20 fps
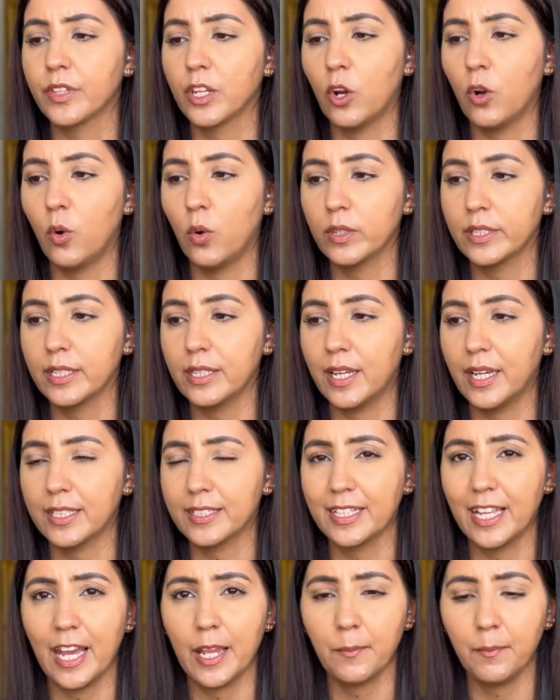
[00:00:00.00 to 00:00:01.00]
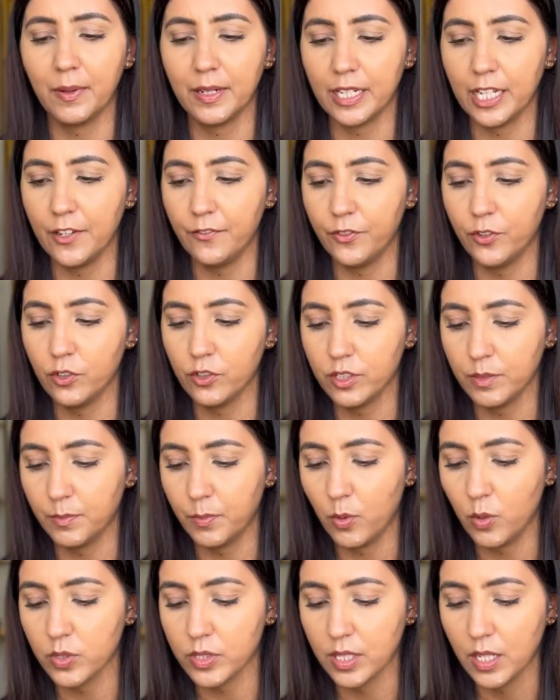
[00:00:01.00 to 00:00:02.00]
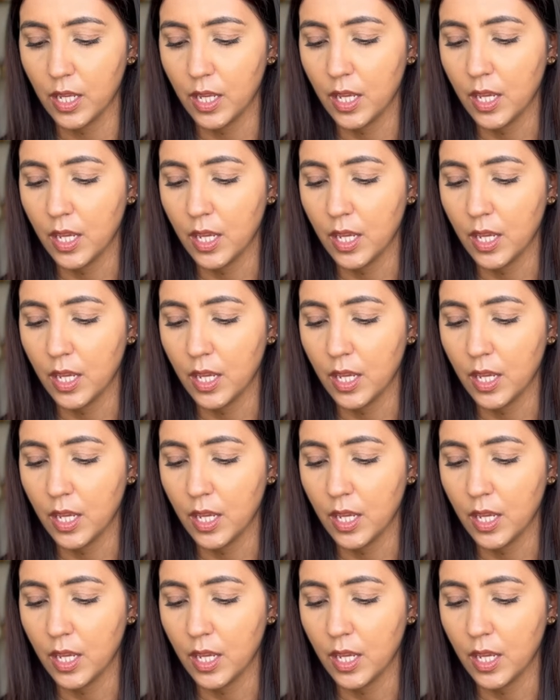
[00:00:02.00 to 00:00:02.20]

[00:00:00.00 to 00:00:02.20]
hold it like that but if you suppose